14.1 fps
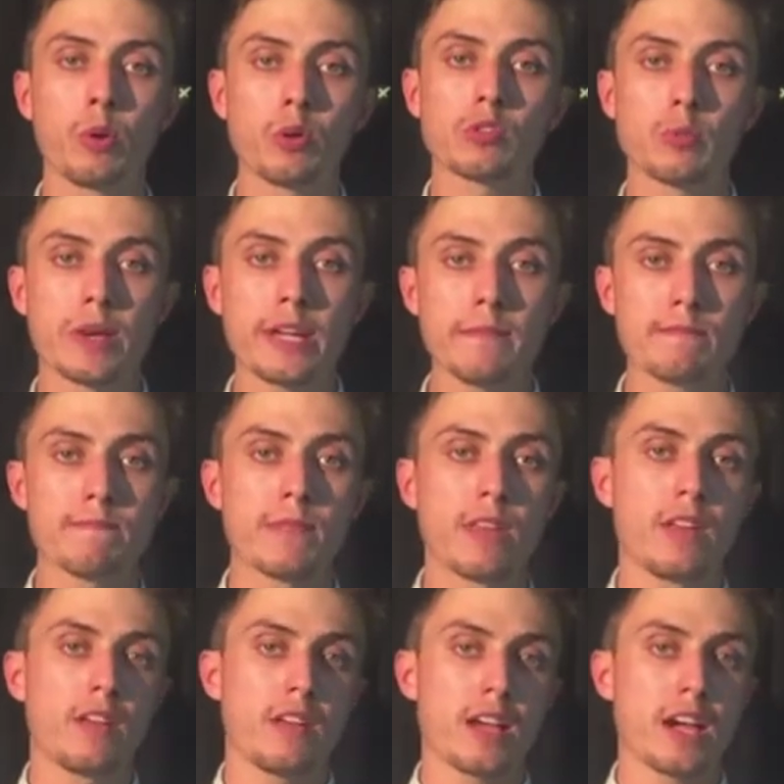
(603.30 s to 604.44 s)
pause me,
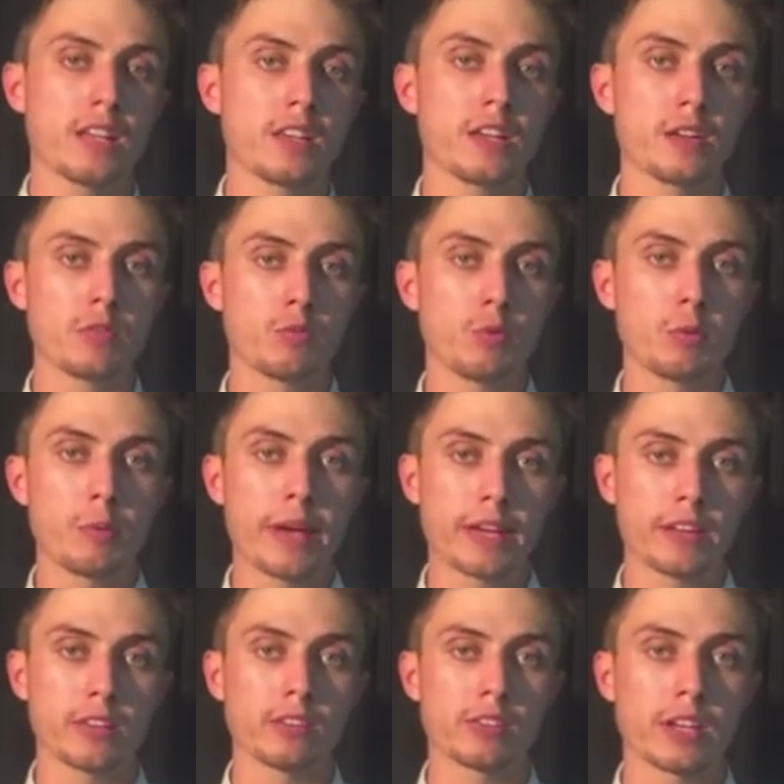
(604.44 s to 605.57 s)
and then we'll be
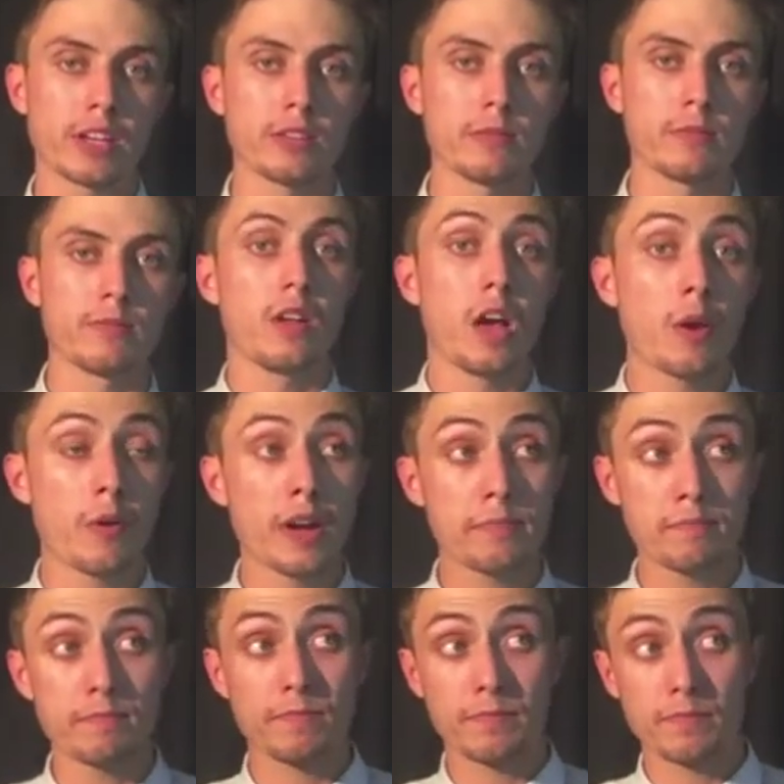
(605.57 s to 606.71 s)
back in a second.
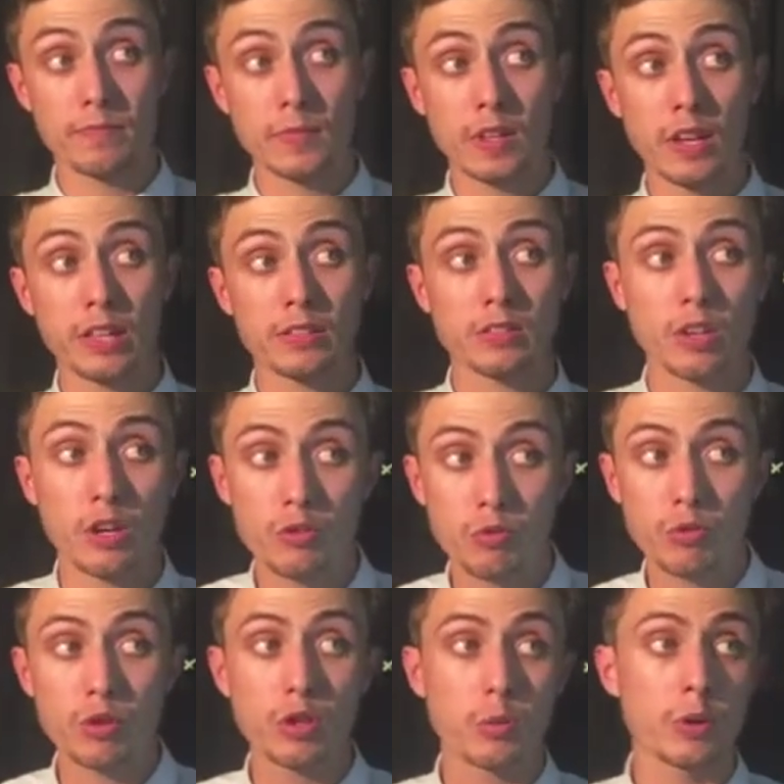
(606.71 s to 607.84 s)
Alright, let's go
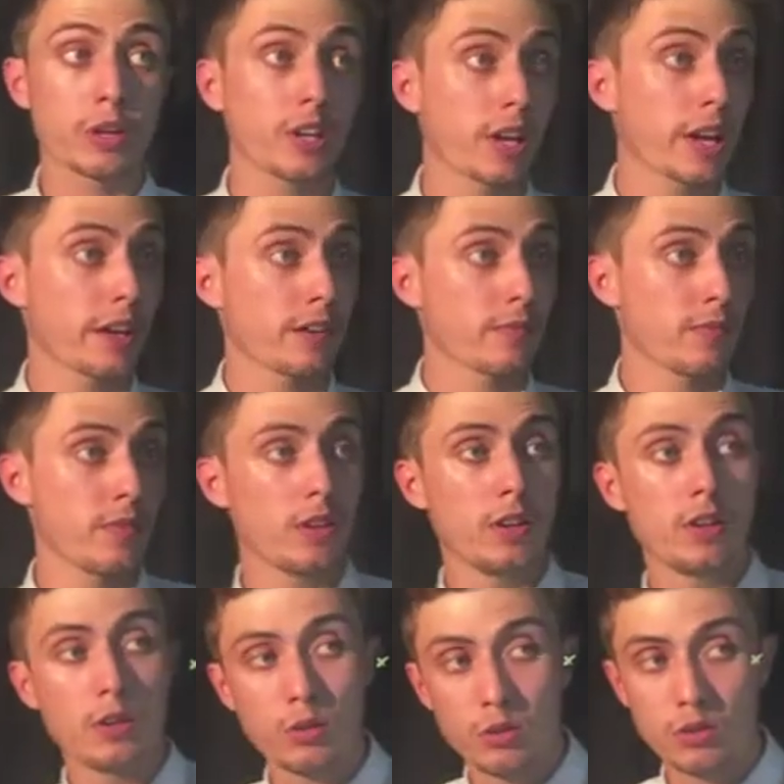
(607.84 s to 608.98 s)
through your working out.
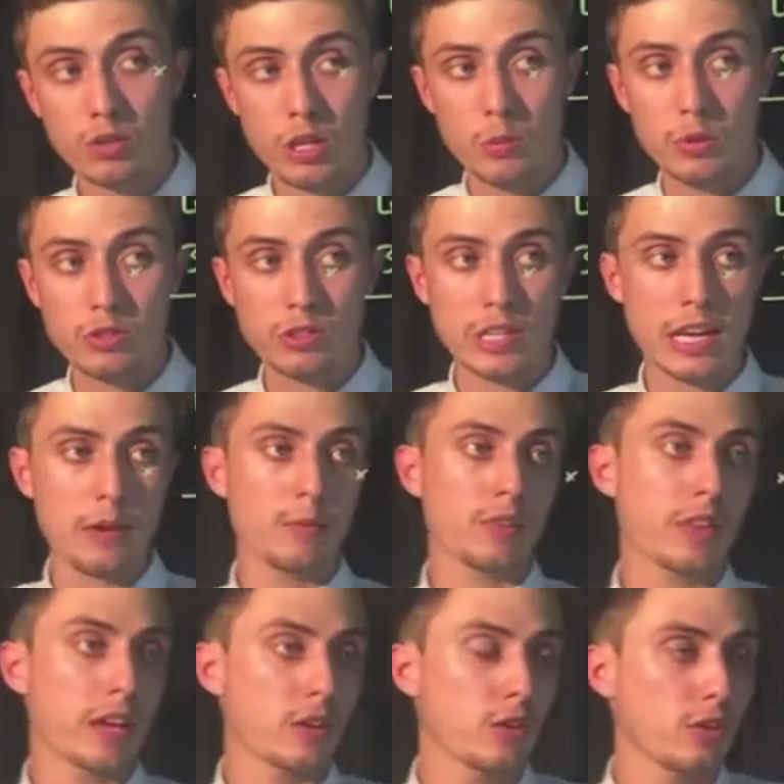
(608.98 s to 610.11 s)
So we start
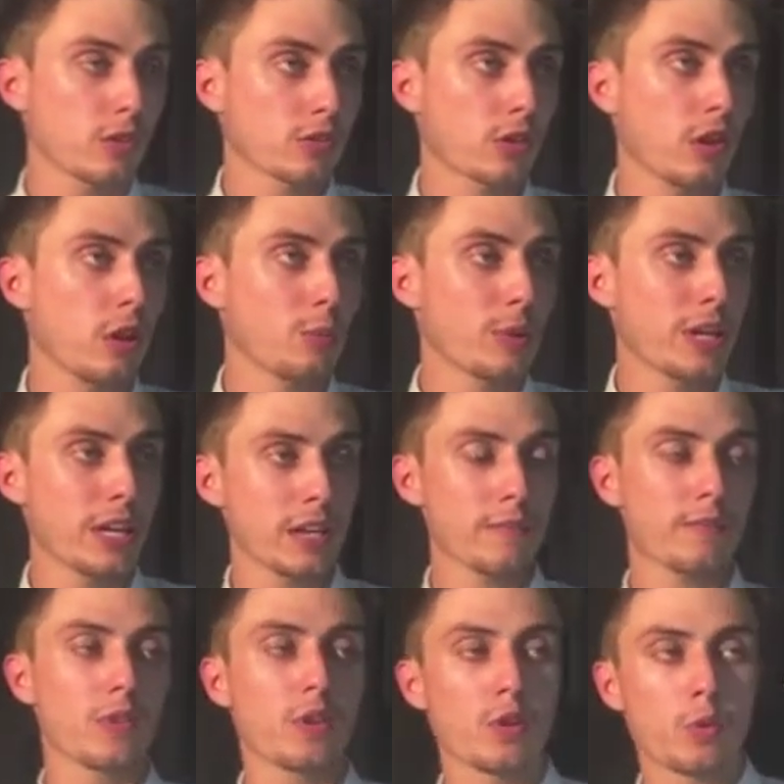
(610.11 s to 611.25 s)
with our units column here.
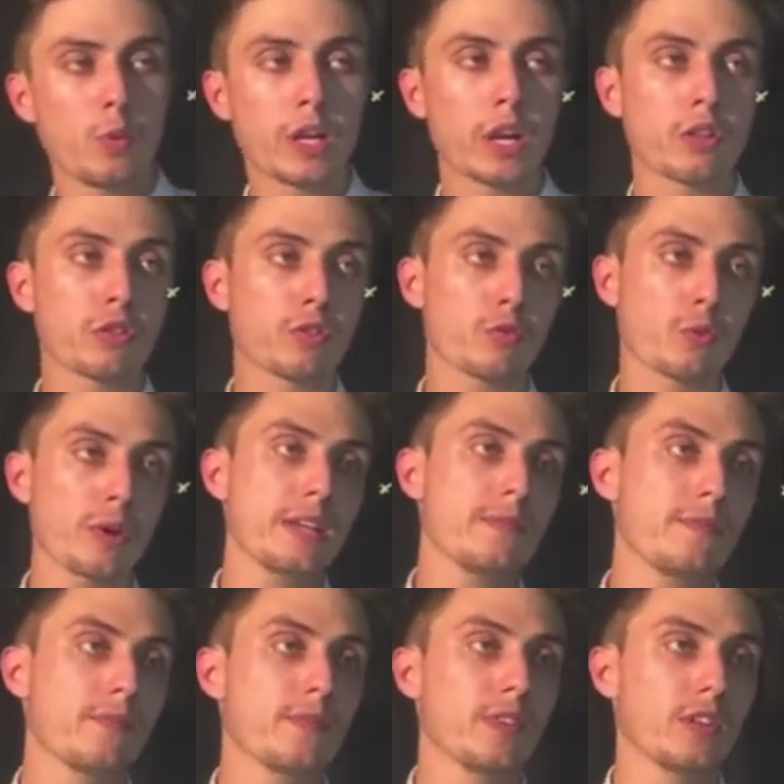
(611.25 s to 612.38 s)
We go 3
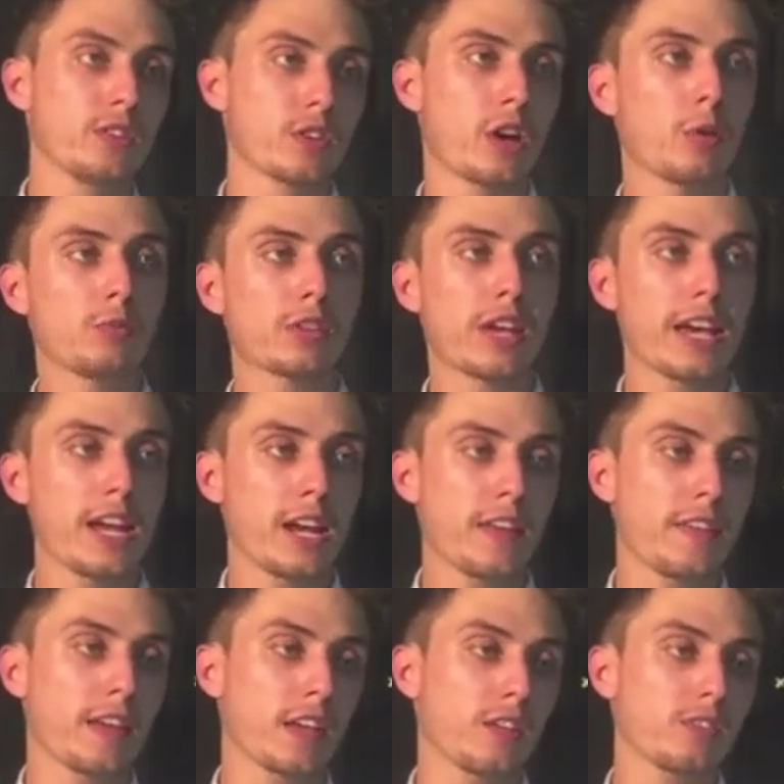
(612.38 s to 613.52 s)
times 8,
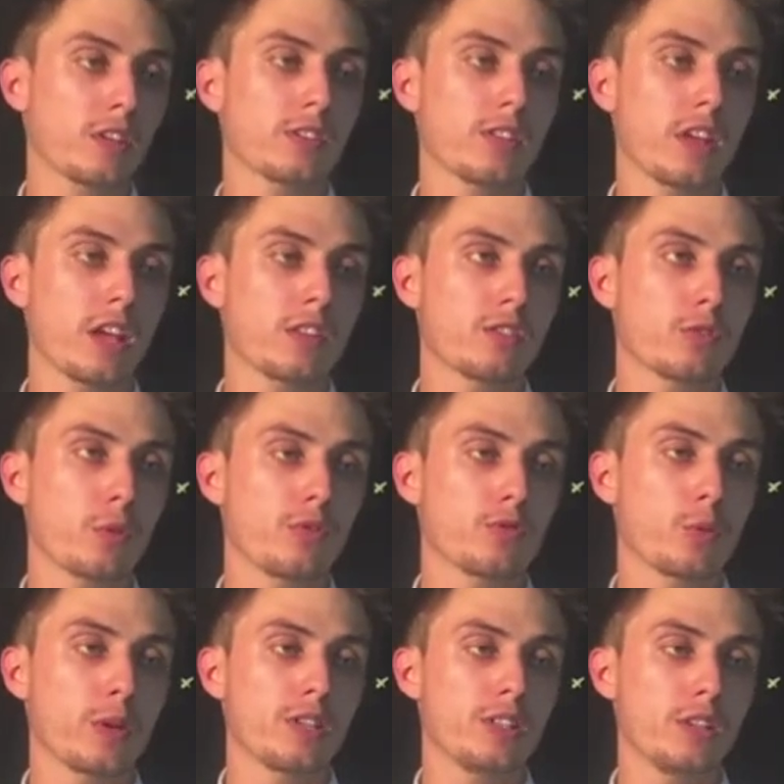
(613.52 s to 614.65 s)
and that gives us the answer of
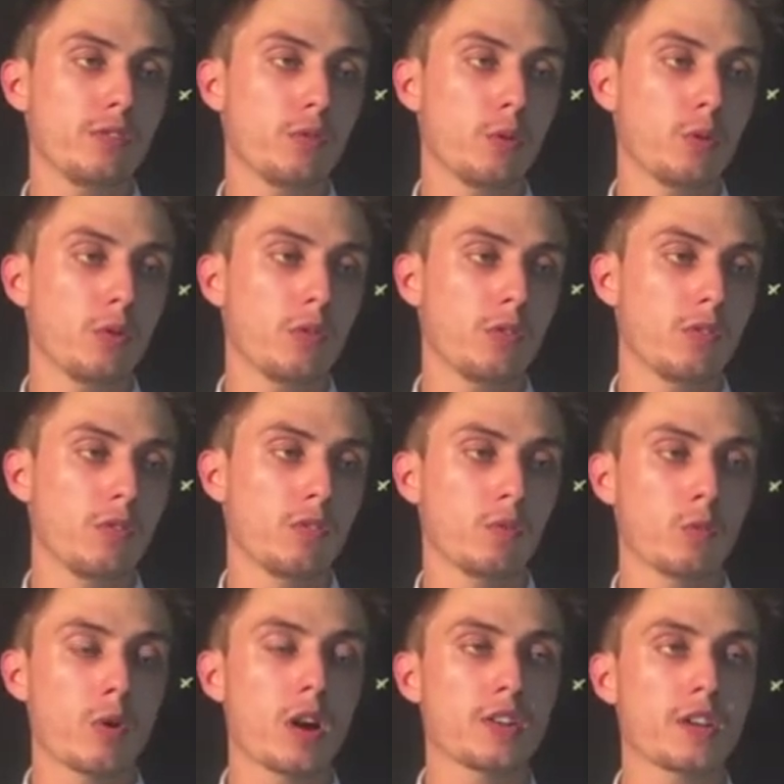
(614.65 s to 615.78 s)
24.
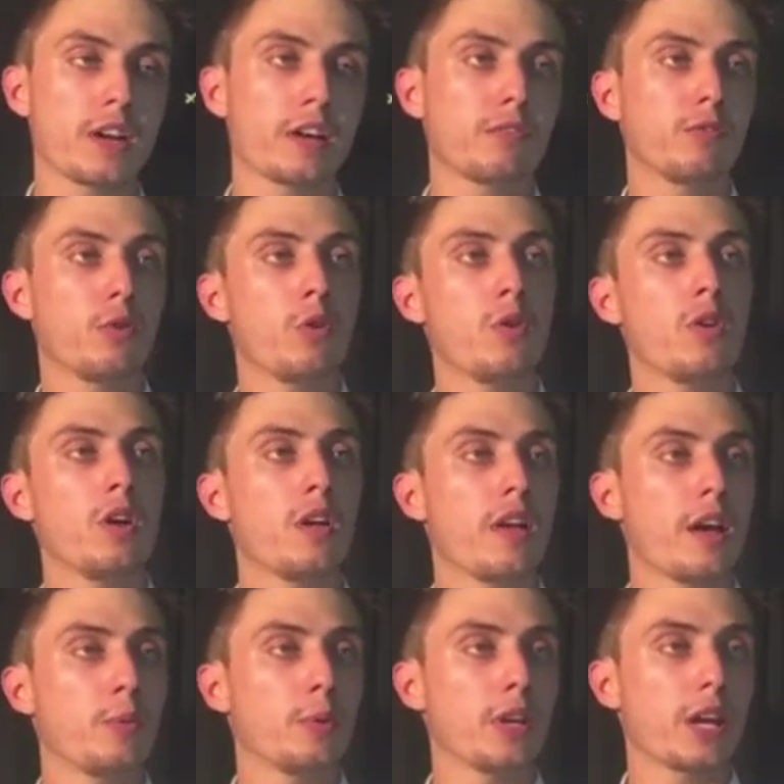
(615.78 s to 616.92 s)
Write down our 4,
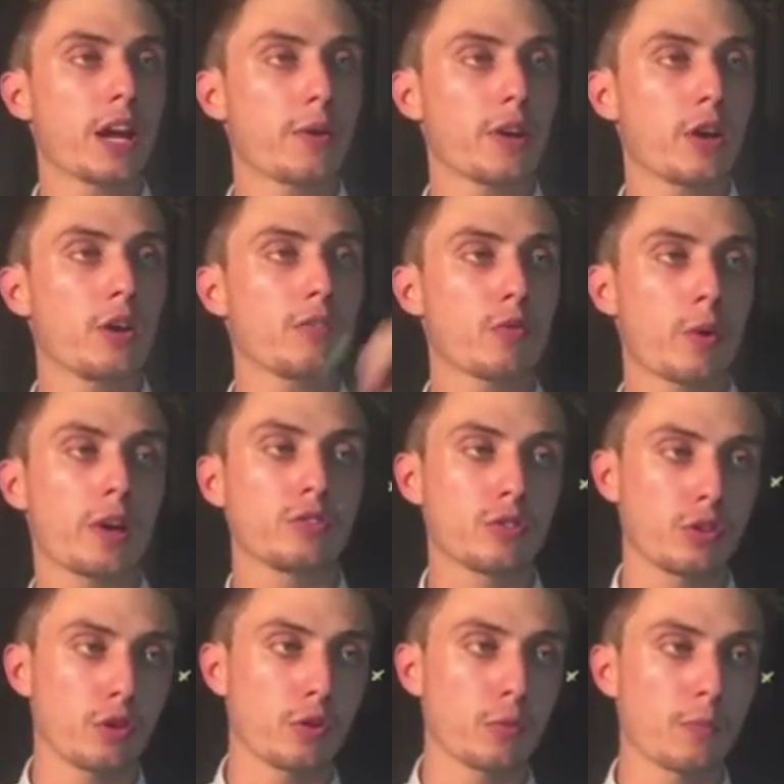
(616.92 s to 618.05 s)
and we carry over our 2.